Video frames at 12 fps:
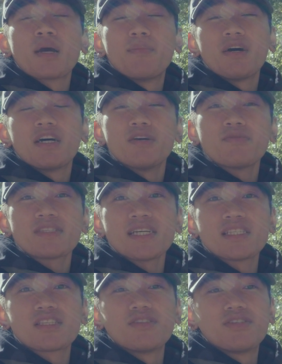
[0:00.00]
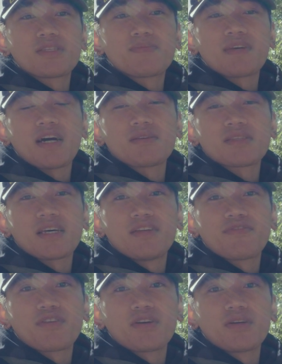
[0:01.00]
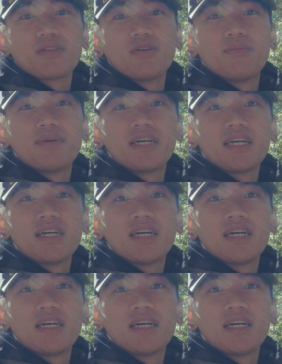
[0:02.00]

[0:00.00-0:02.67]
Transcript: But it was nice to just be outside for a little bit.